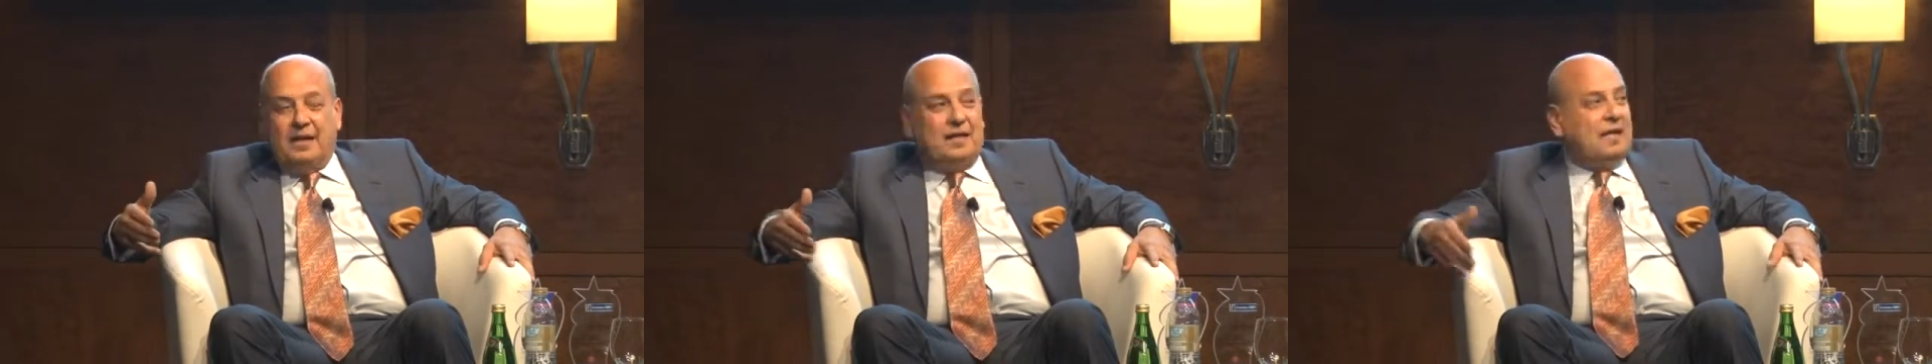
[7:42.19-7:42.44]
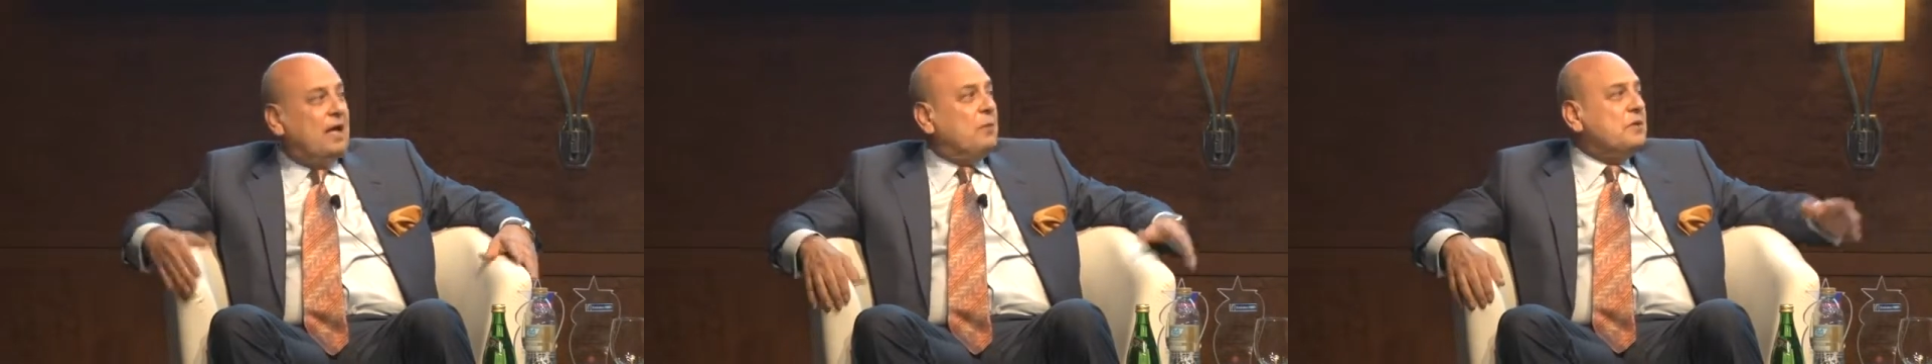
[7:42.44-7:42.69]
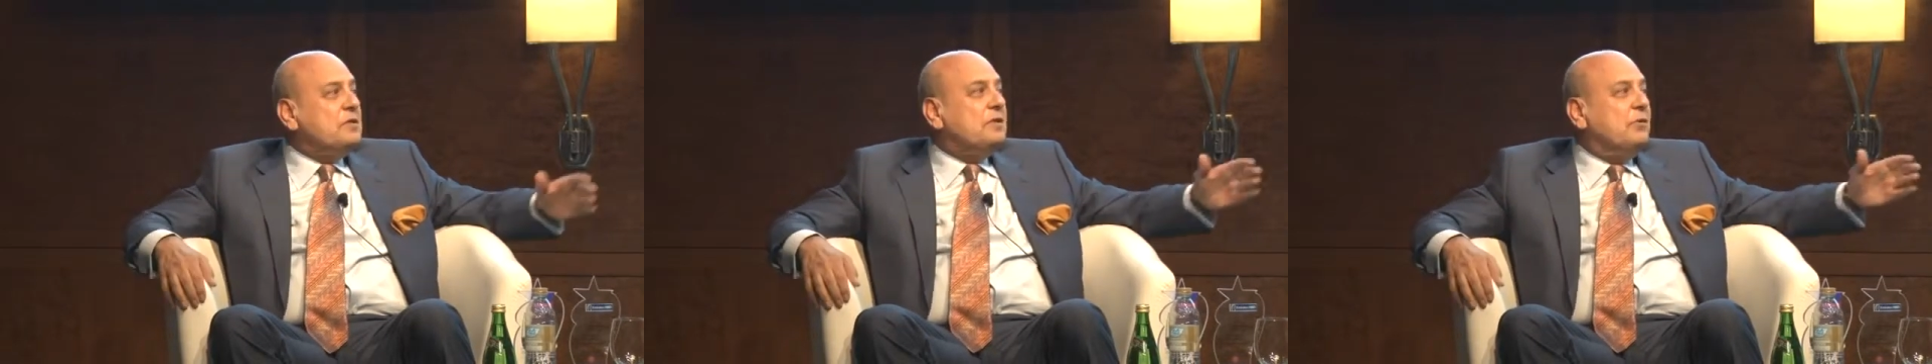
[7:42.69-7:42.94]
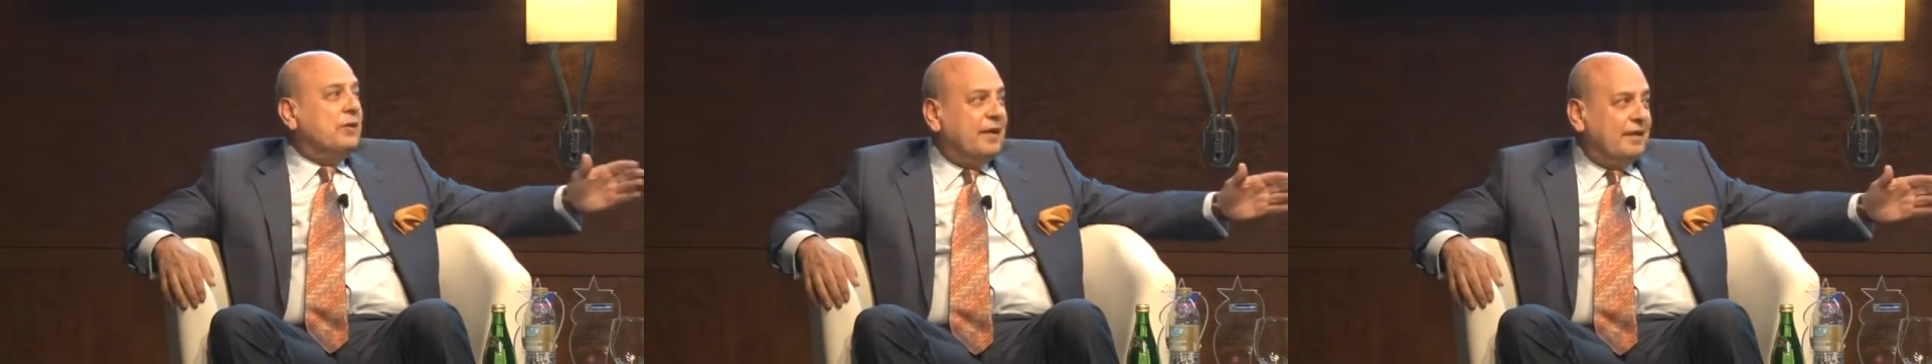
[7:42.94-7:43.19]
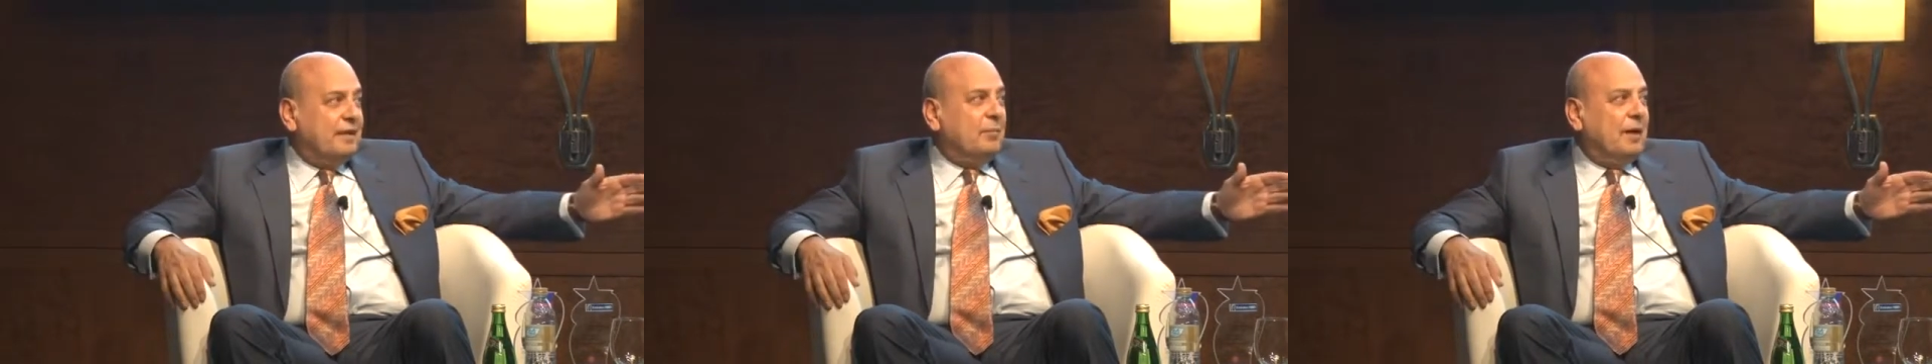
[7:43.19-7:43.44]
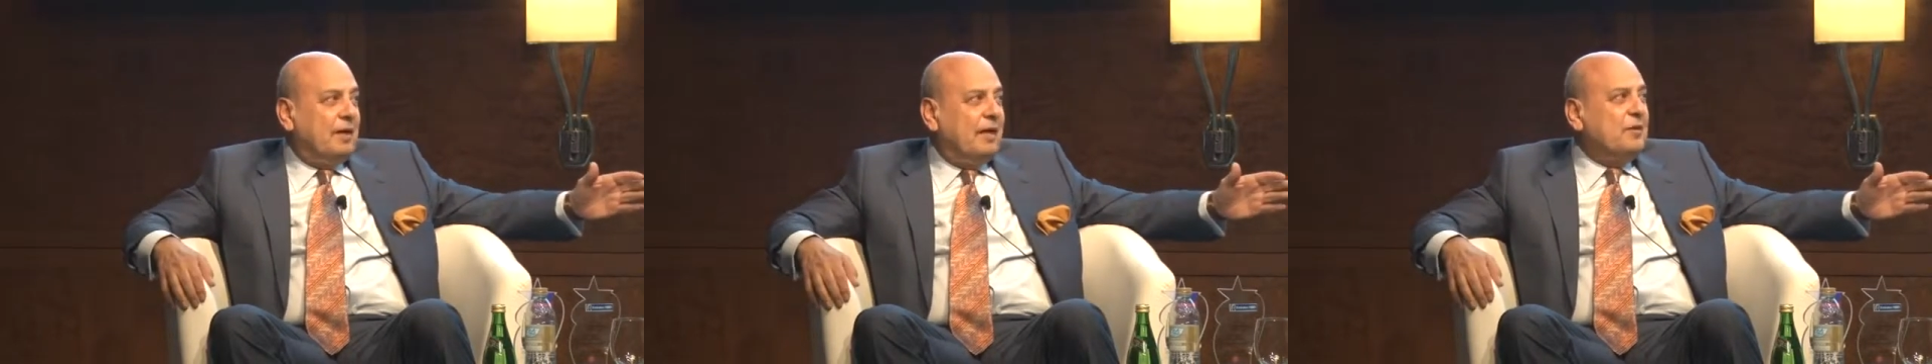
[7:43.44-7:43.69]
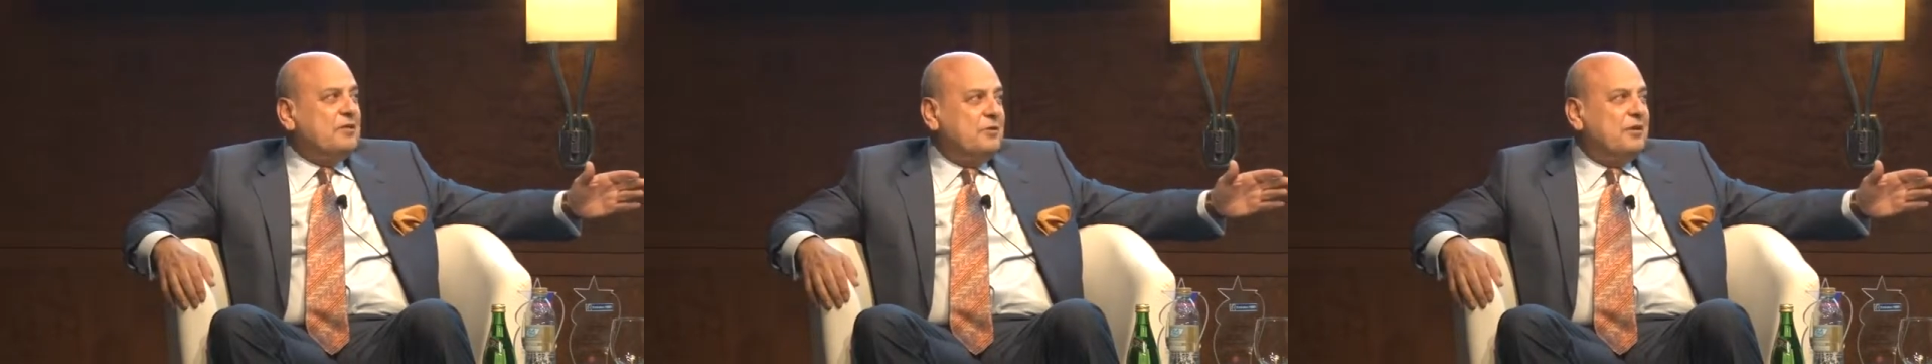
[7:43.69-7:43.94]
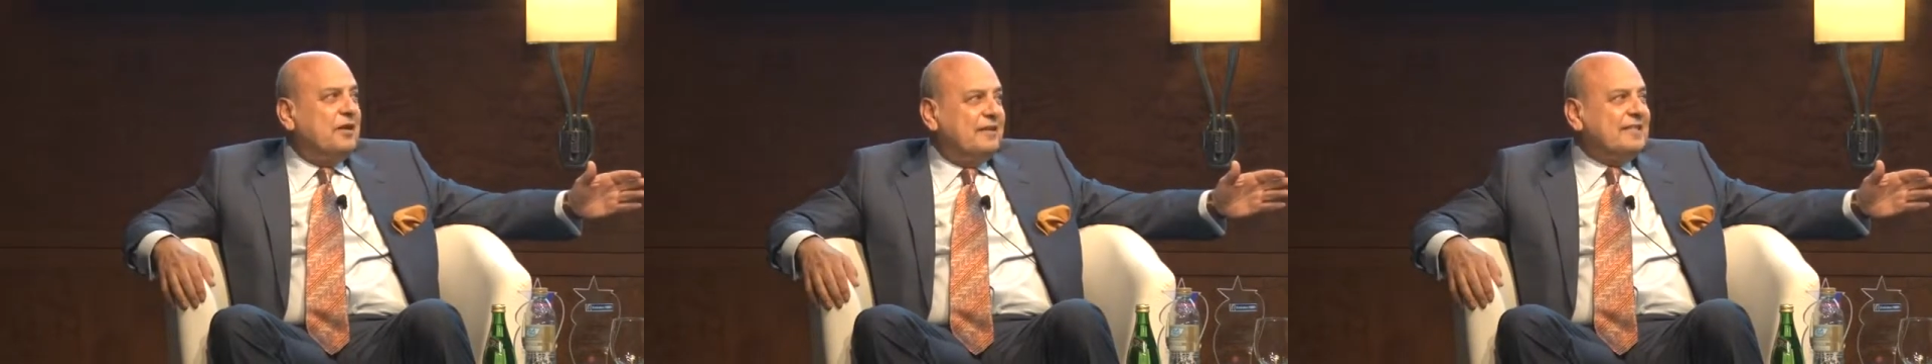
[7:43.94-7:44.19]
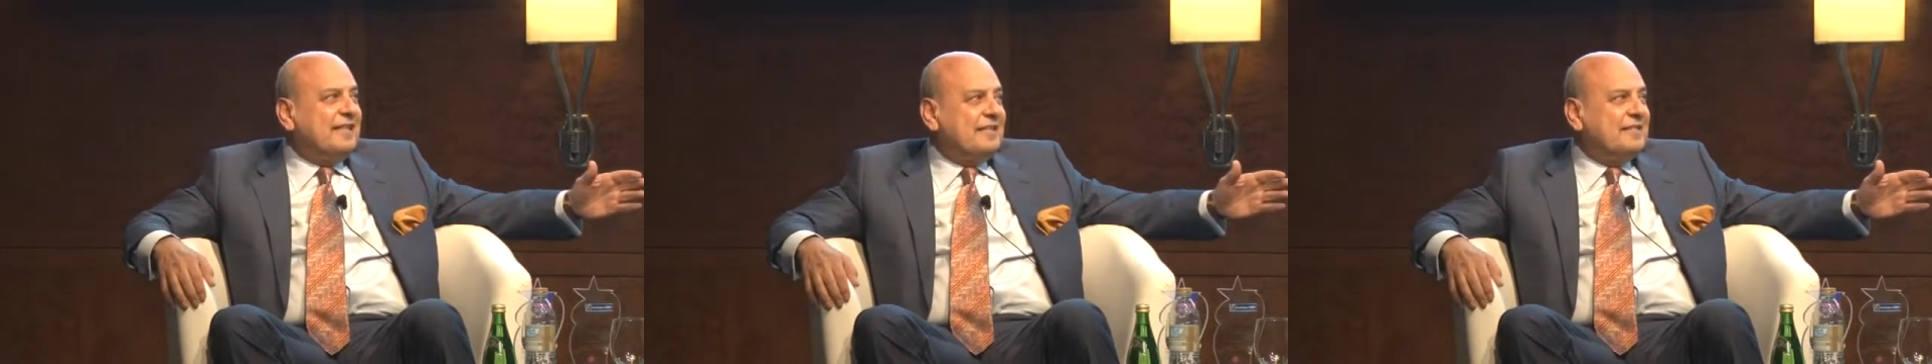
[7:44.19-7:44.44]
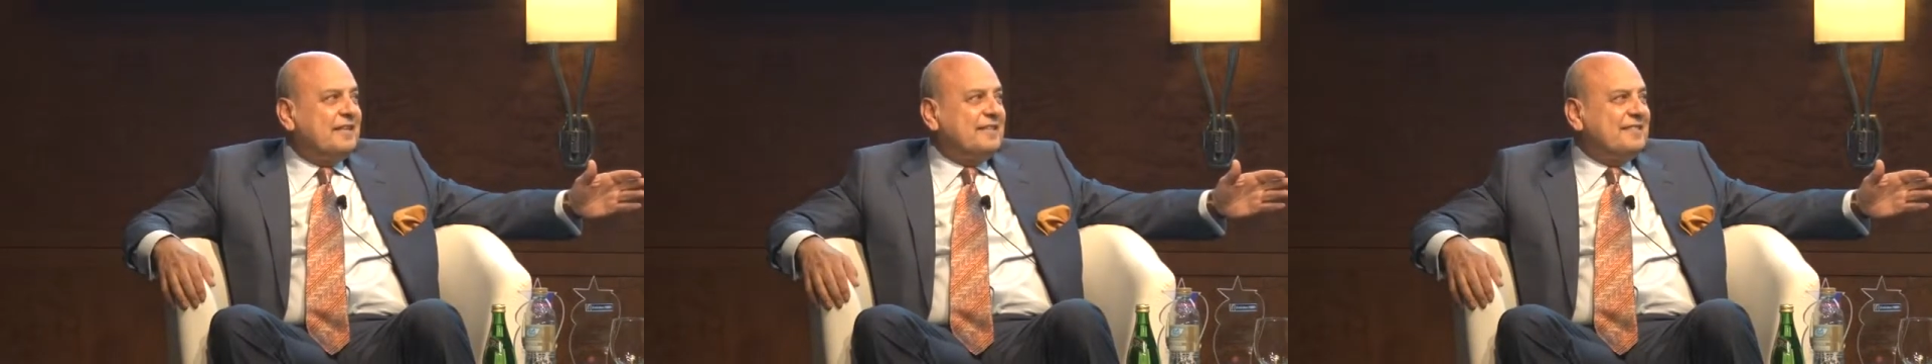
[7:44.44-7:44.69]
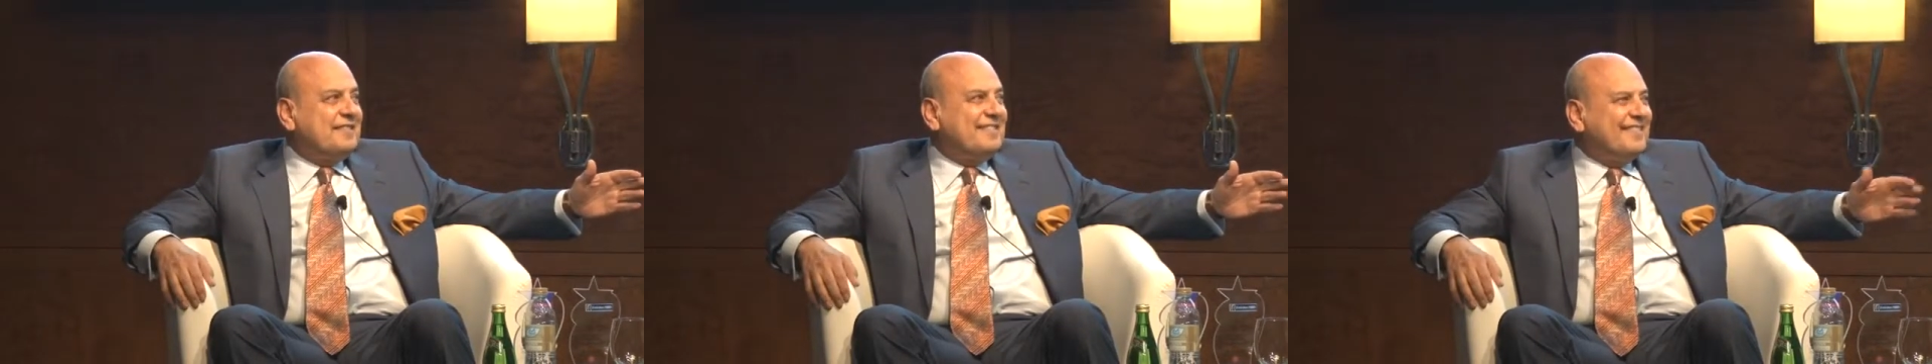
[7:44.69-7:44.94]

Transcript: and I wasn't looking at the money. I was looking at the success.